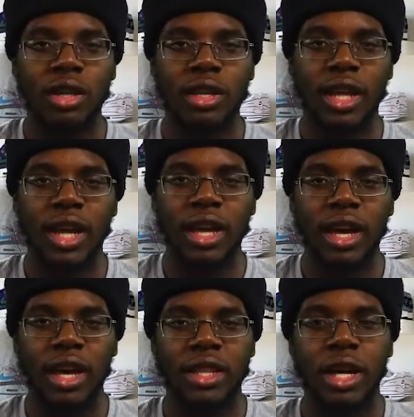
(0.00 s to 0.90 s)
that I
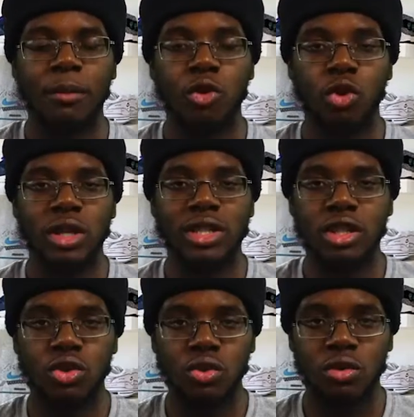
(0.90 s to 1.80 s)
got that I'm going to
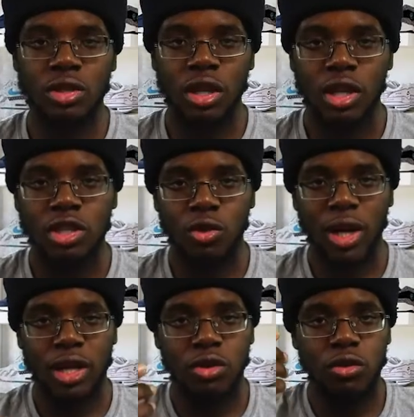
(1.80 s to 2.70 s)
use. So
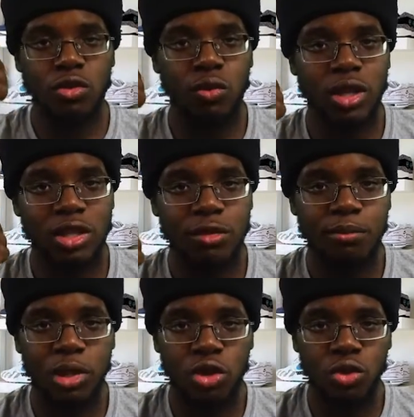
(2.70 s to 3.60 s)
what I used was
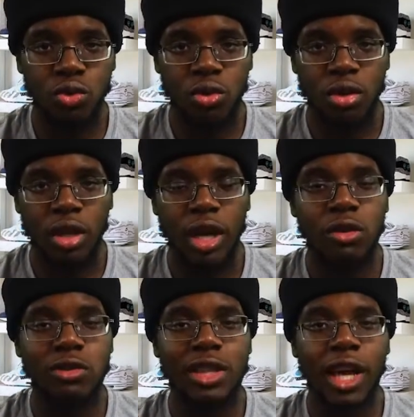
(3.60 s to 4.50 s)
blue, I
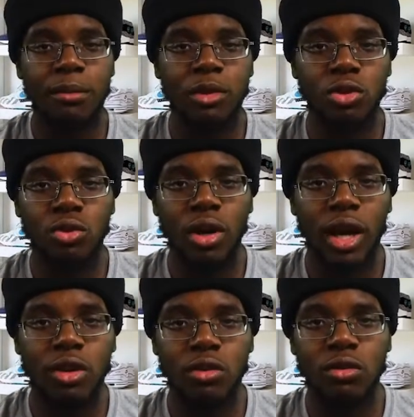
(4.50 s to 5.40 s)
used light blue,
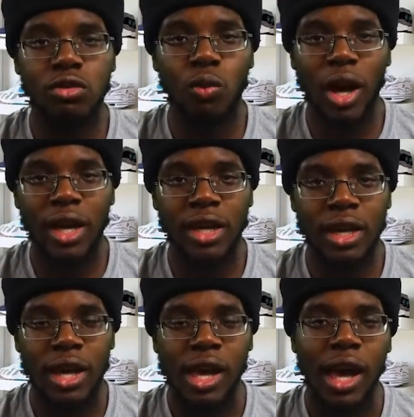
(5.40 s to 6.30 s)
I used white,
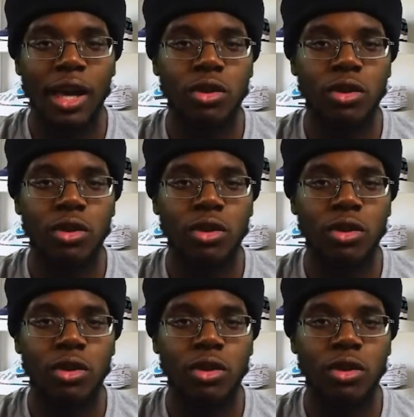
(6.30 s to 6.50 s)
I